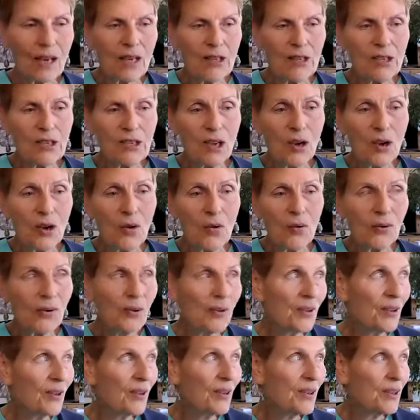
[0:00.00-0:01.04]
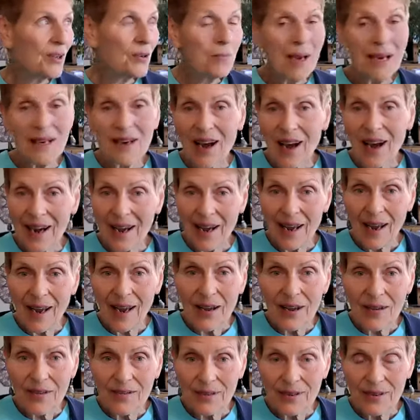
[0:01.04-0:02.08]
So you may not
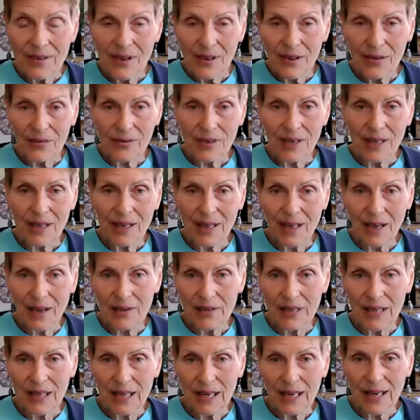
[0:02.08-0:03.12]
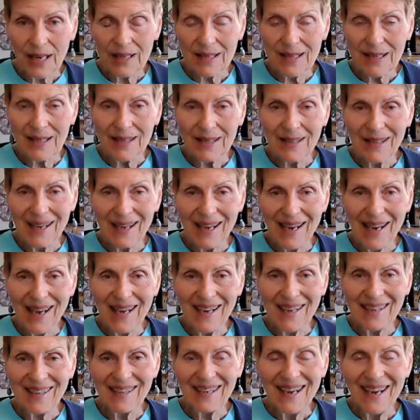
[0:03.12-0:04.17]
have 3 cloudy days,
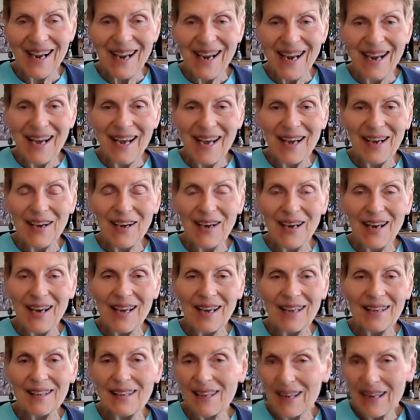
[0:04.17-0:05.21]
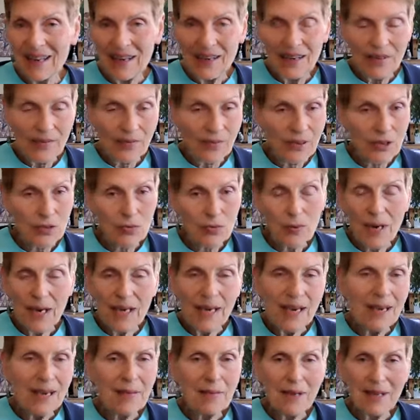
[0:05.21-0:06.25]
and if it's
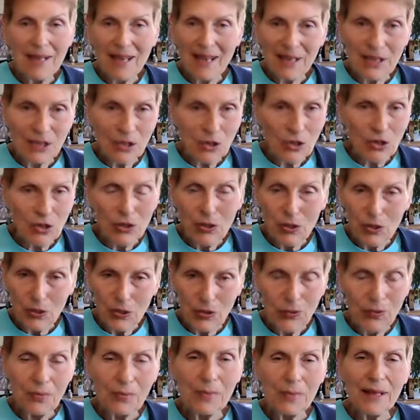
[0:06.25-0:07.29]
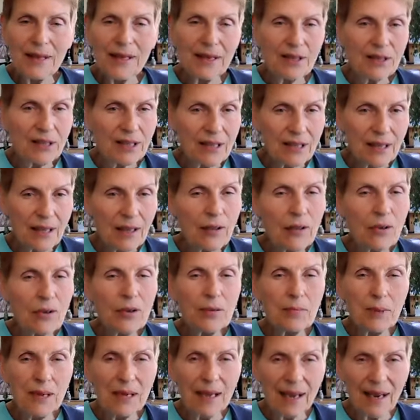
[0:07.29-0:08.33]
raining, I mean, that's good too, but they're still
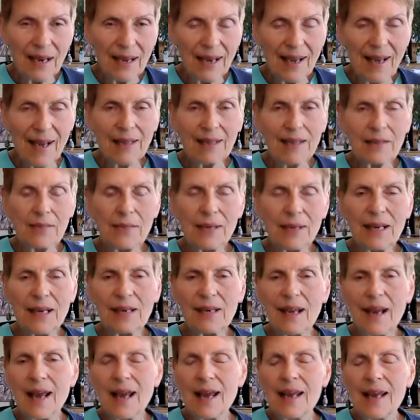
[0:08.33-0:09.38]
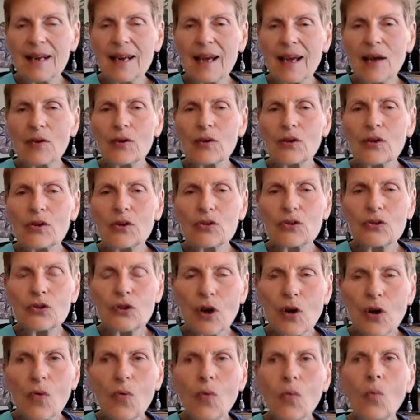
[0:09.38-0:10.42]
going to be getting acclimated. Now, you
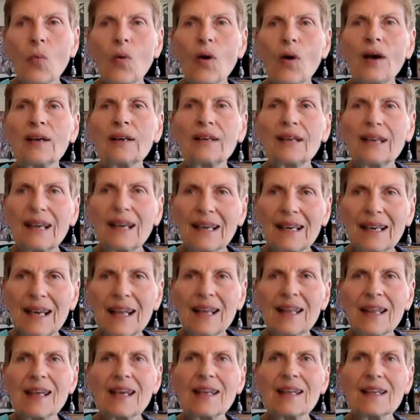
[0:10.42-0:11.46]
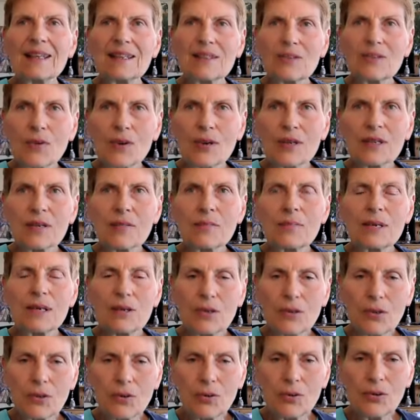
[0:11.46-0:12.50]
don't want anything that's going to be
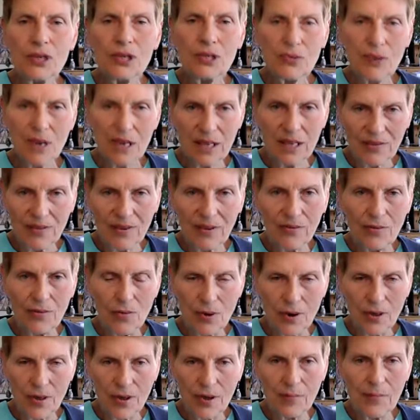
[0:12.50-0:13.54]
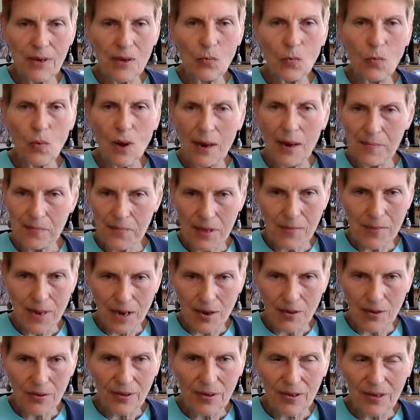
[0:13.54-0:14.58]
too stressful for them and wipe them
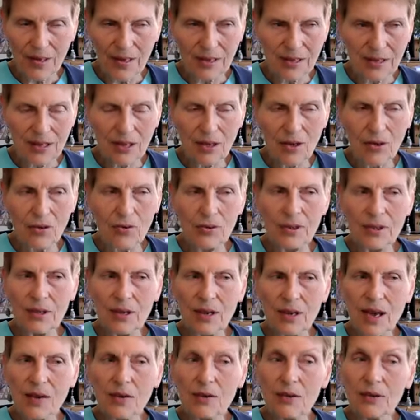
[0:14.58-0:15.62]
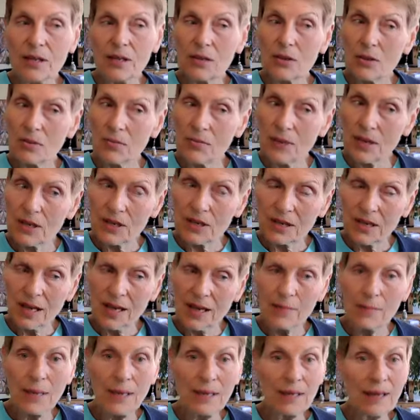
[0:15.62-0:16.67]
out. So not only too much
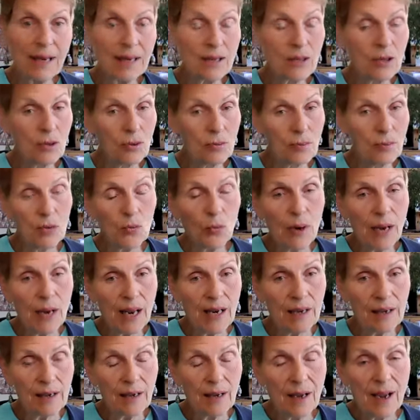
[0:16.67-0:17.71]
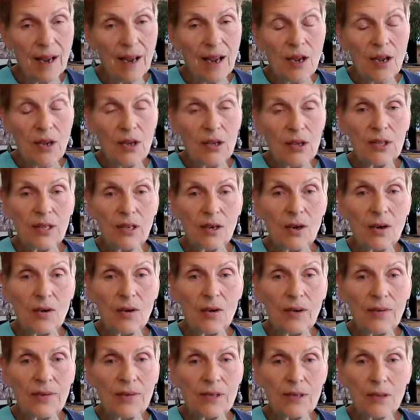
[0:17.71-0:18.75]
sun, but like too much wind. So
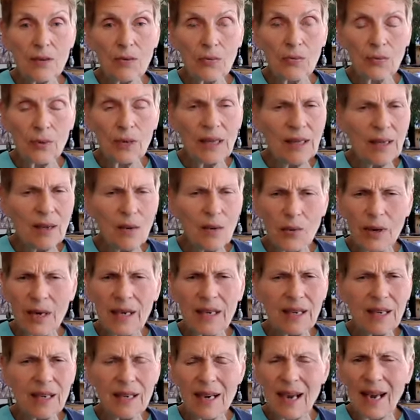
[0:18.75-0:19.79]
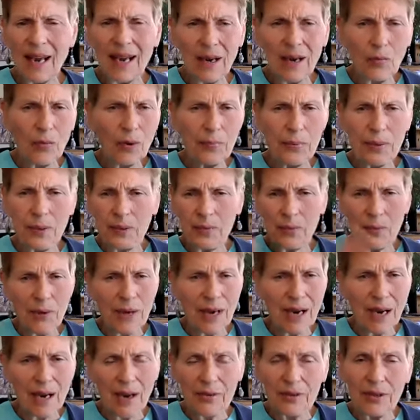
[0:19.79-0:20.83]
if it's a really windy day, whipping them
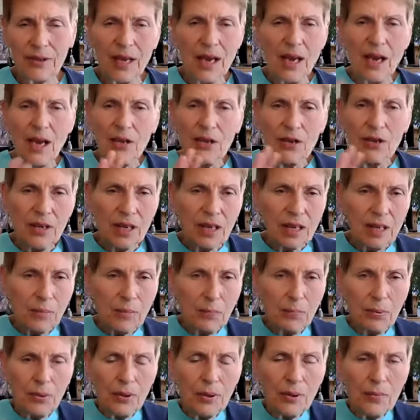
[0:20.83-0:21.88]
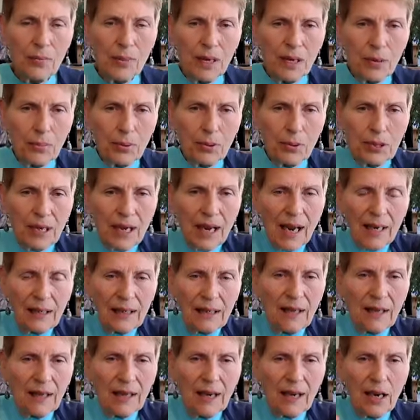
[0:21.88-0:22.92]
around, you need to put them in a
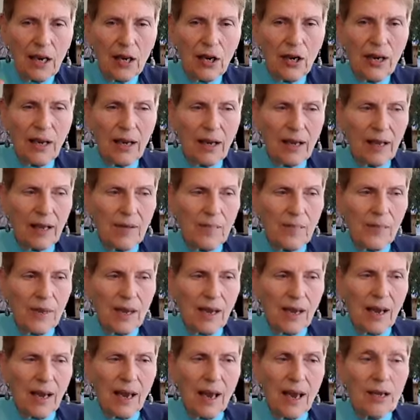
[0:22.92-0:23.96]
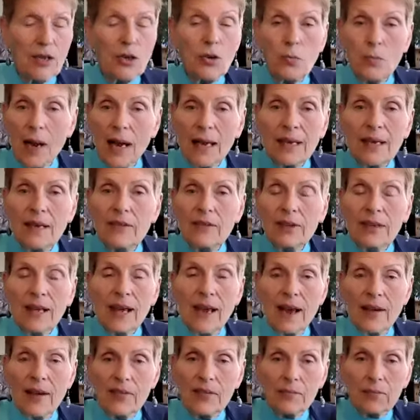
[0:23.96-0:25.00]
protected area. And you might even
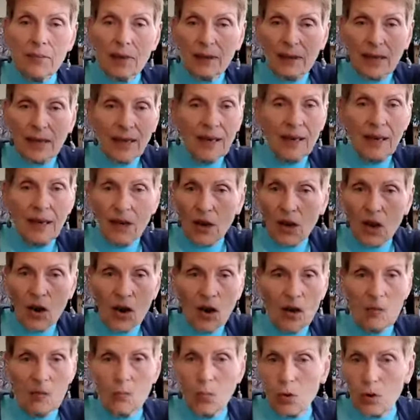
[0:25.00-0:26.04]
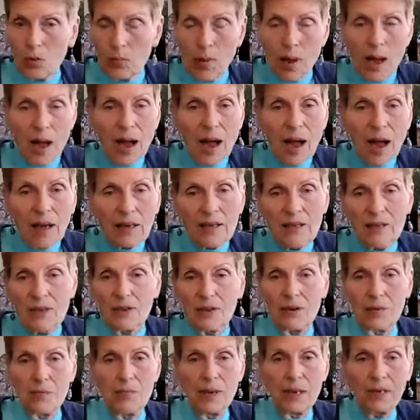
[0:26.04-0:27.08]
have them like in a cardboard box
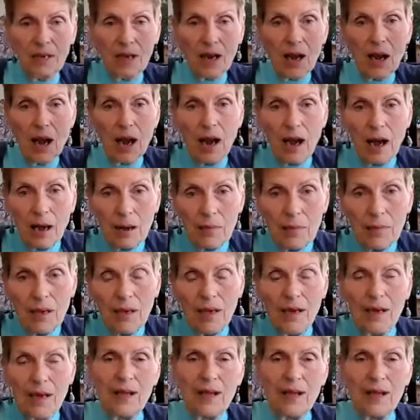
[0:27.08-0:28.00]
or a big tub.